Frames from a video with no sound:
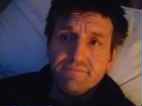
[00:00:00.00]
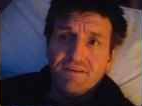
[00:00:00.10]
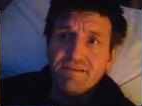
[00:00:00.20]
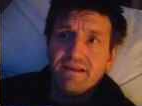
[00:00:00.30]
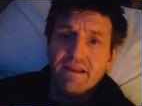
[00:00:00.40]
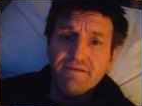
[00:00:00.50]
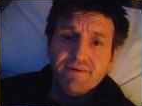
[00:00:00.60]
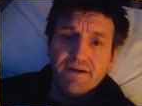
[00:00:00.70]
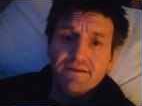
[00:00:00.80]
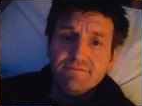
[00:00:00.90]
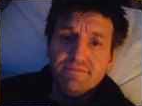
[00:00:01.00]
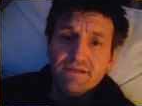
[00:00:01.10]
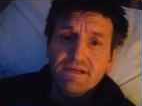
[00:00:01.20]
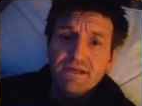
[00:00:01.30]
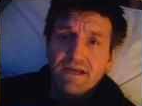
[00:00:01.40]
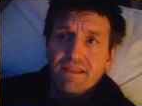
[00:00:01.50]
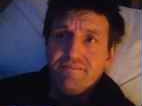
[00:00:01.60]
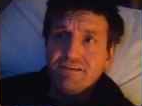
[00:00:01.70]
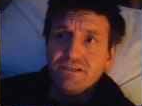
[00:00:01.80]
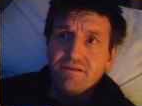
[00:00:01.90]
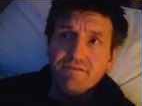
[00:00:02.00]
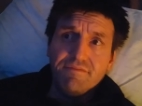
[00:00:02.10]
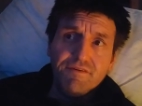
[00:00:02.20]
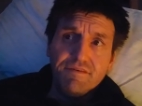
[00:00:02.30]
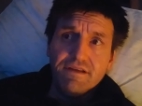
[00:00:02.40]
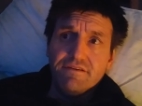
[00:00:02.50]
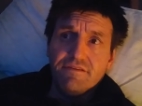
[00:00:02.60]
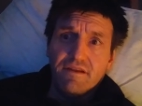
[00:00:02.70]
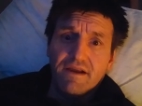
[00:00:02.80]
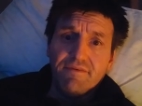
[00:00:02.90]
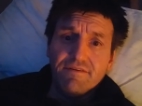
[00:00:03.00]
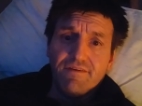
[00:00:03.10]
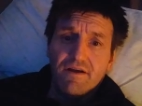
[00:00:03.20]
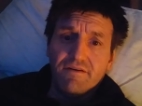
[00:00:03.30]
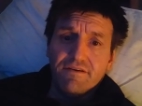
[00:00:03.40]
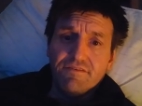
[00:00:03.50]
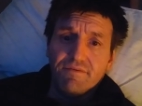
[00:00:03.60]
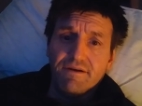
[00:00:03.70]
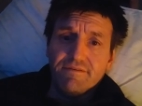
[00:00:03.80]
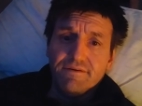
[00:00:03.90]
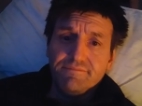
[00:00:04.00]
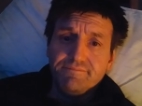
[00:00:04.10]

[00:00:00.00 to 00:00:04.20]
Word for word: It was like a library, and eventually we moved it to the Library of Congress or whatever,